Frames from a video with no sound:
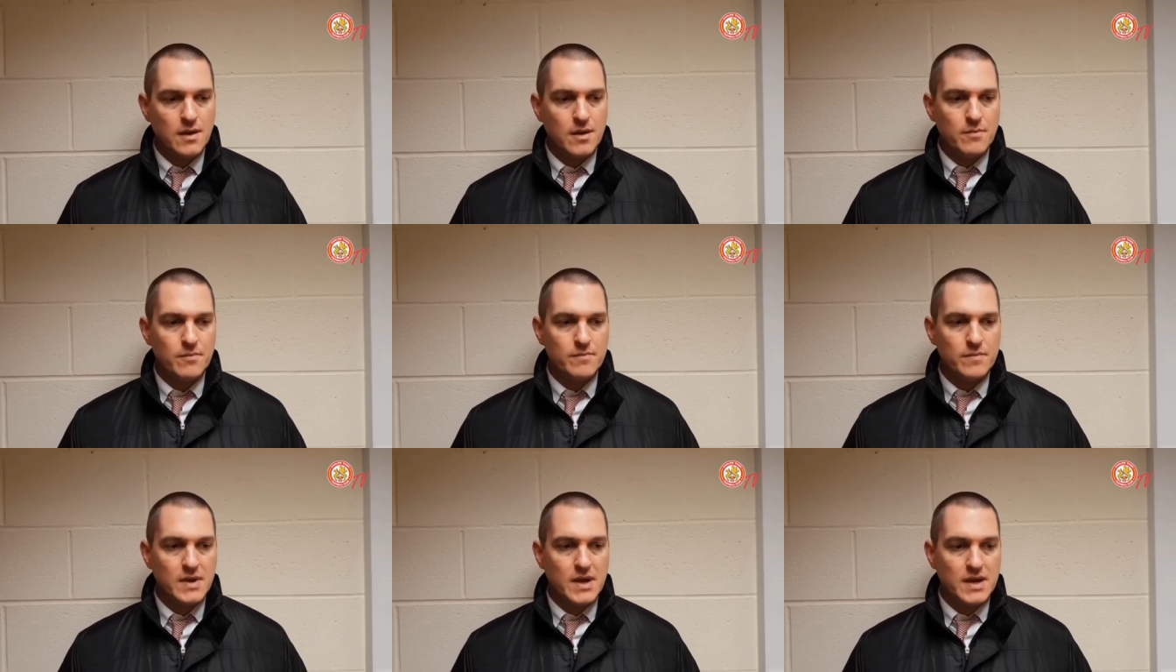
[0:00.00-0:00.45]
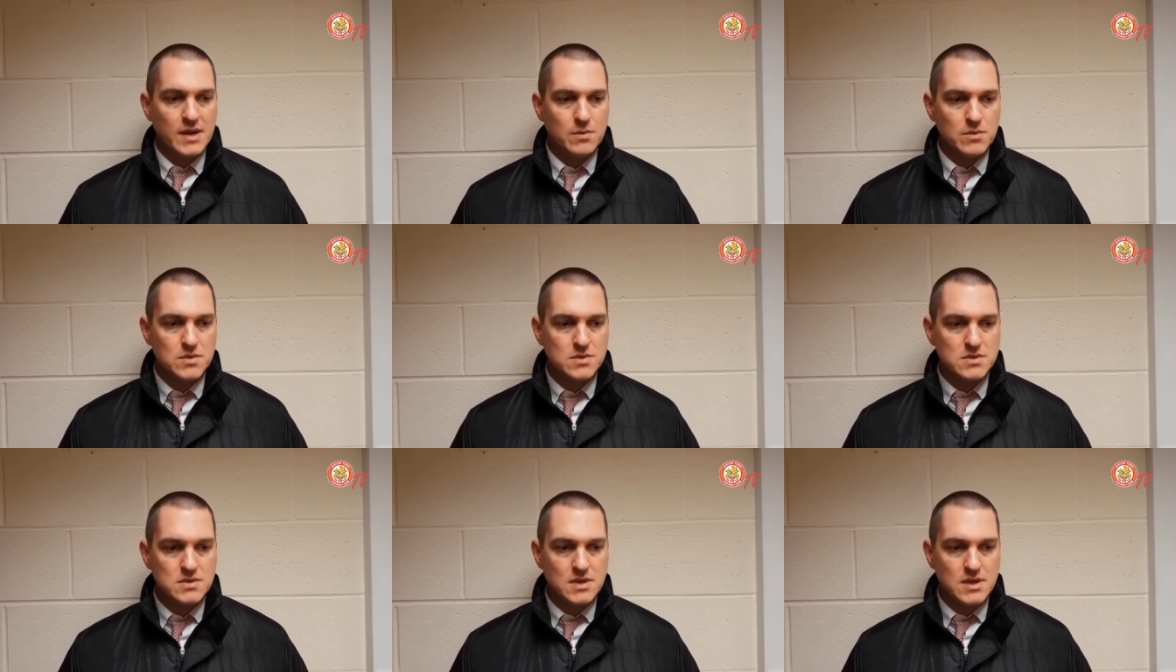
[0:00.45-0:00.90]
And
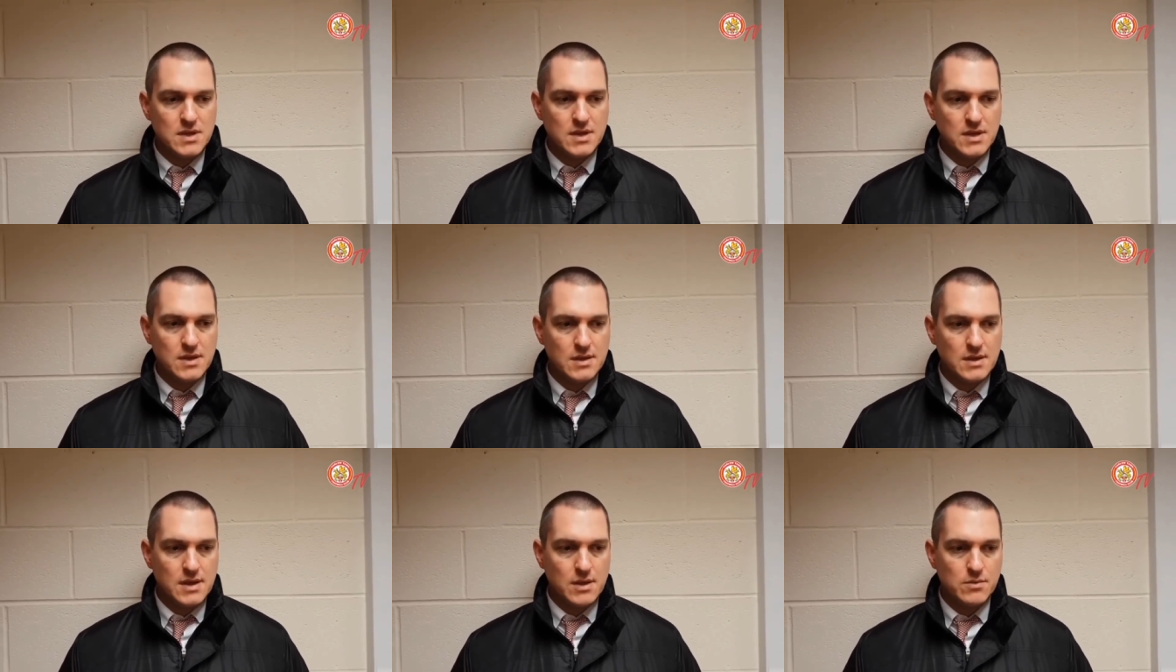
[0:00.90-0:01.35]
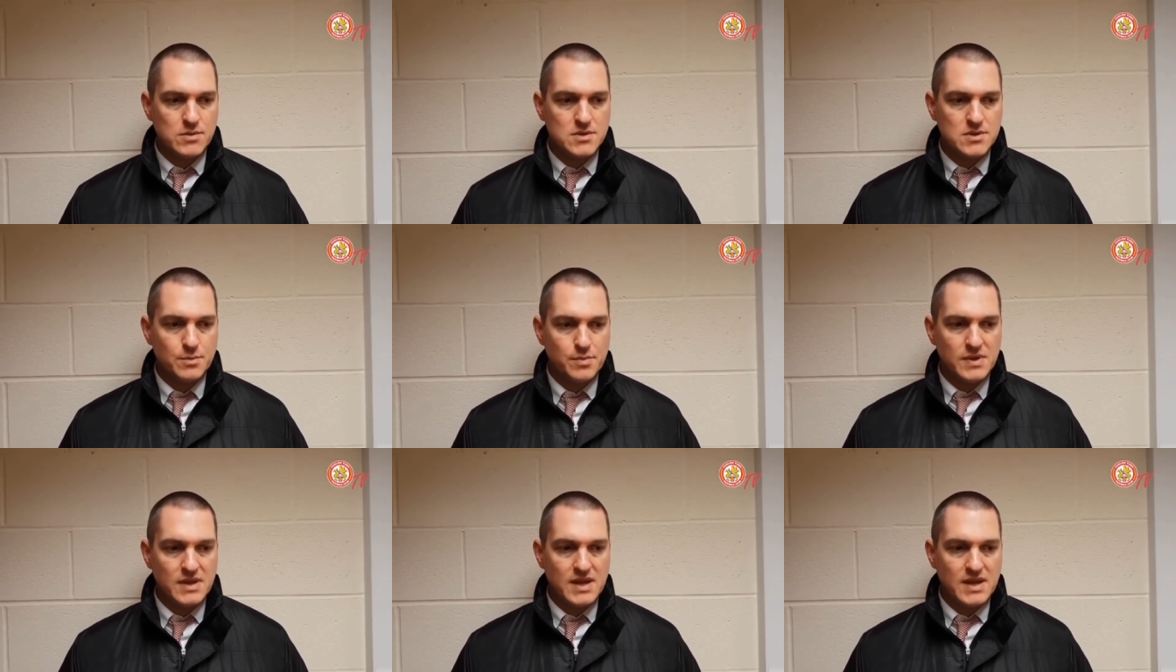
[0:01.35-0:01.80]
it was there
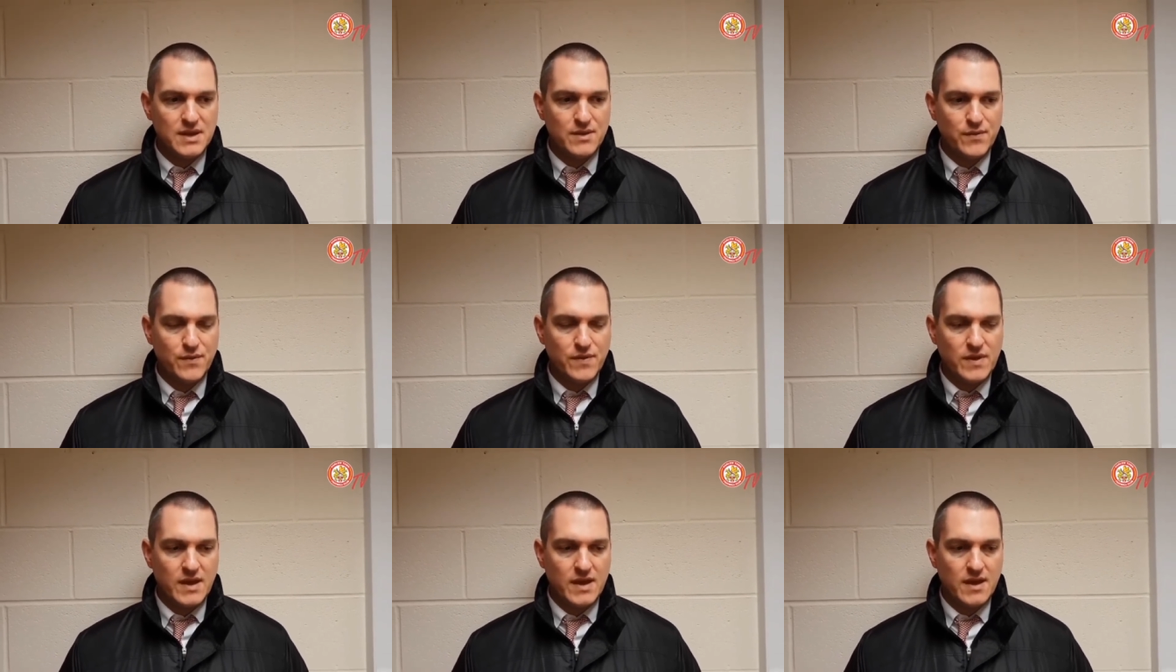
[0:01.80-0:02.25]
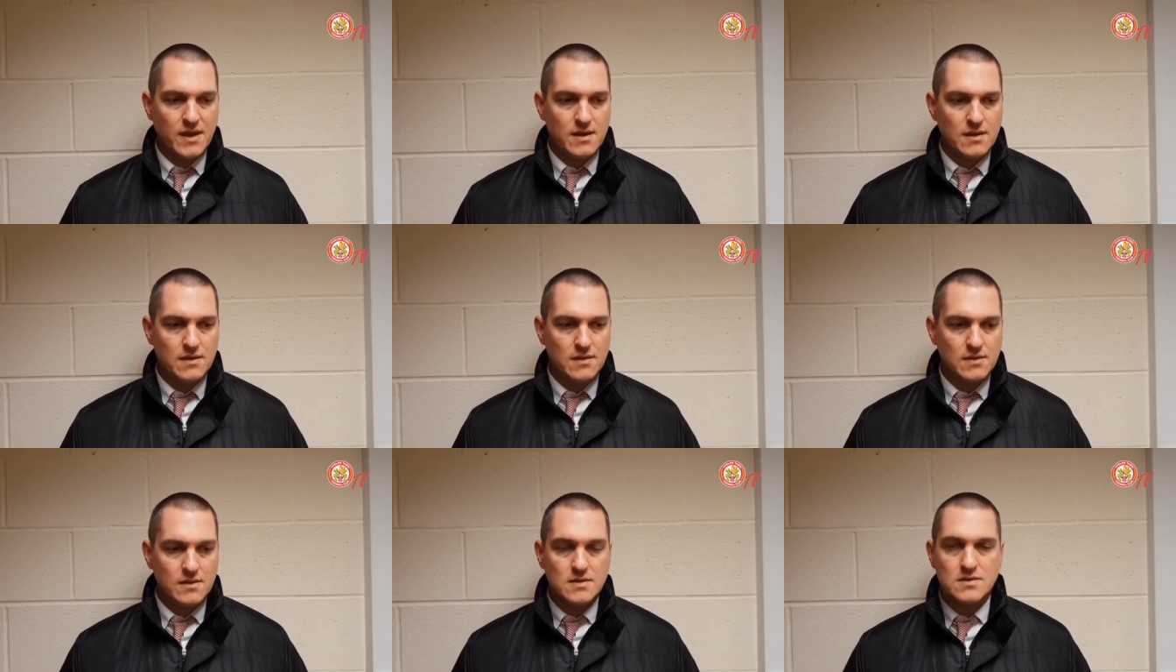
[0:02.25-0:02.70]
was a belief there
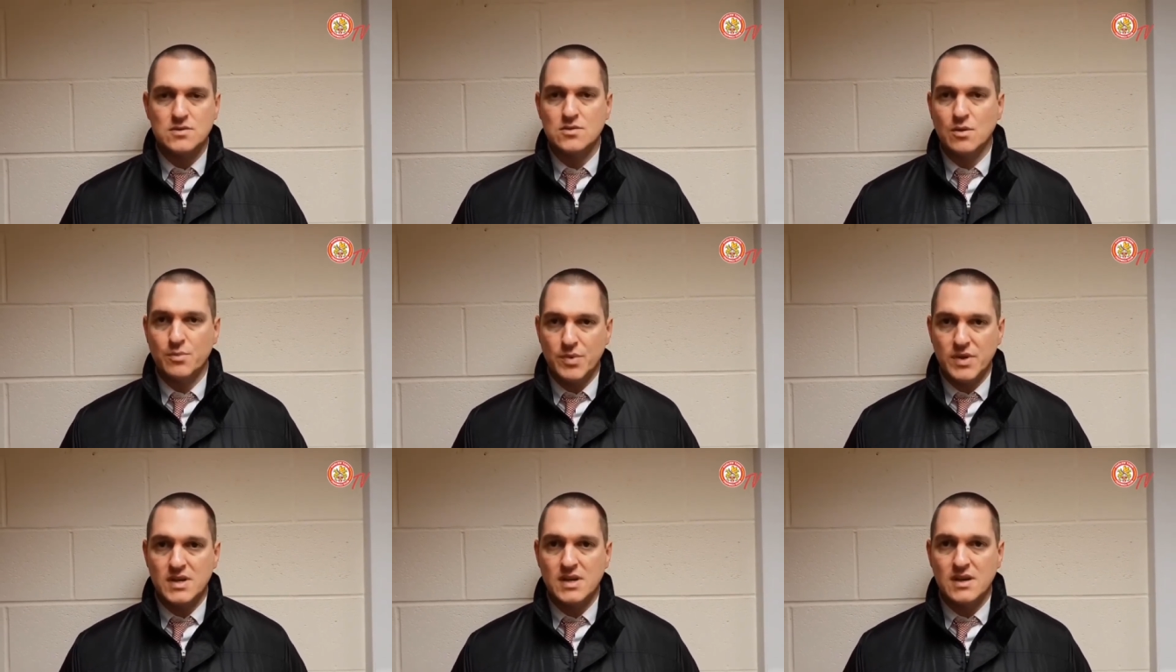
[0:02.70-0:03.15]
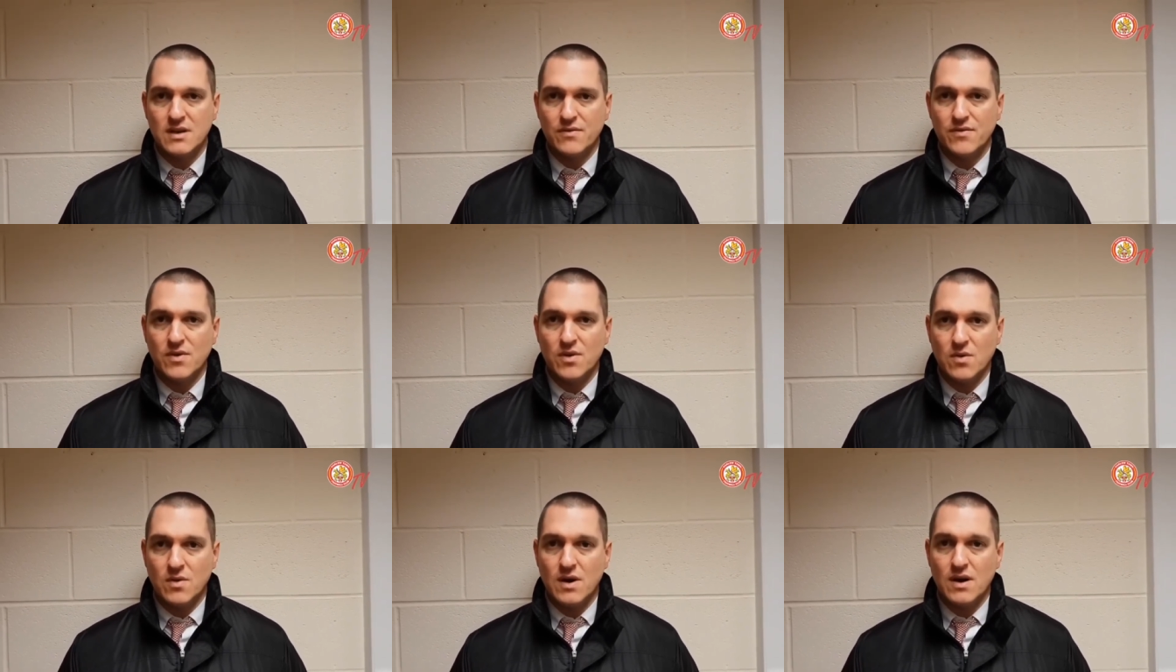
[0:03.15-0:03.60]
that's not been
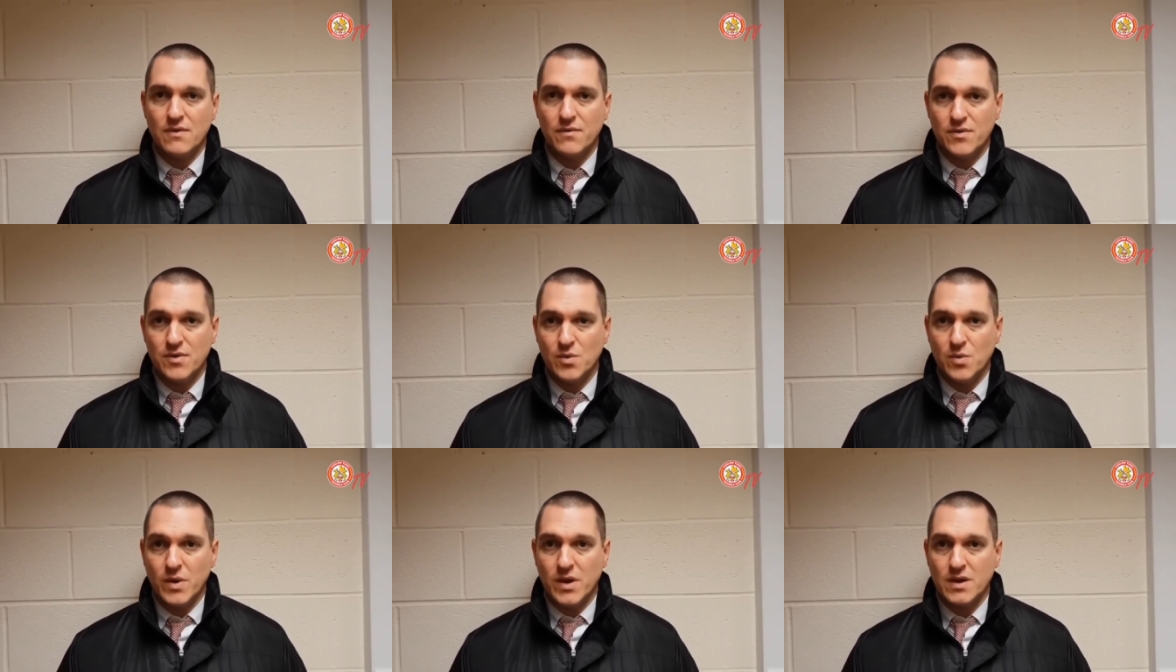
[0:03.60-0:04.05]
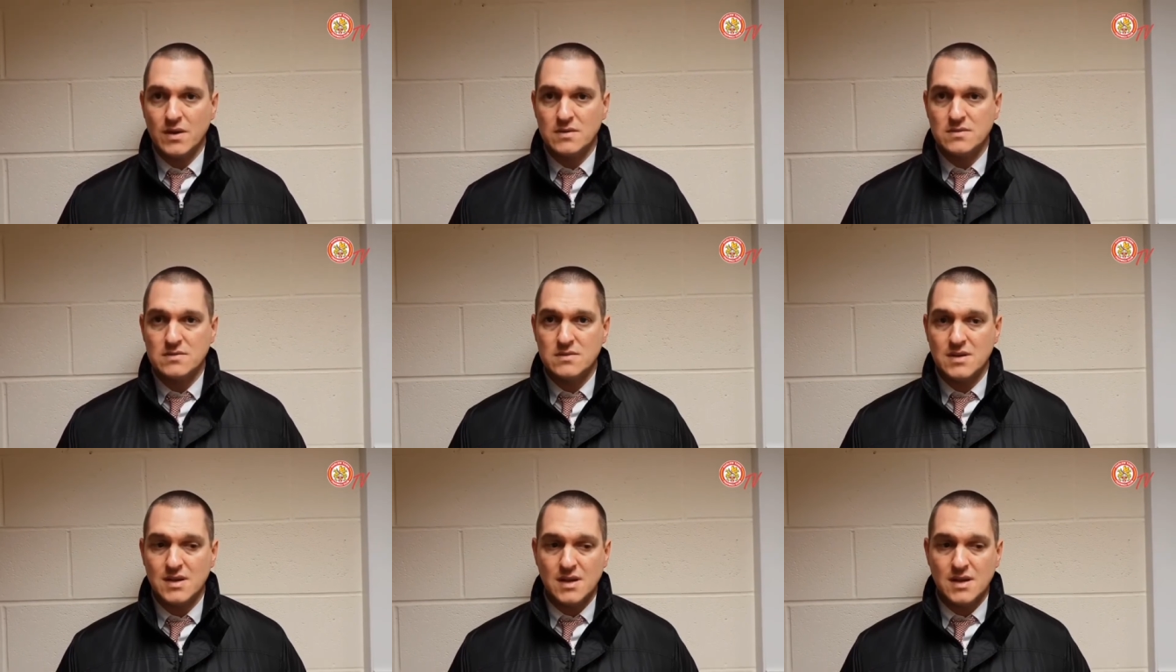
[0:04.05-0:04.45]
there for quite a few weeks.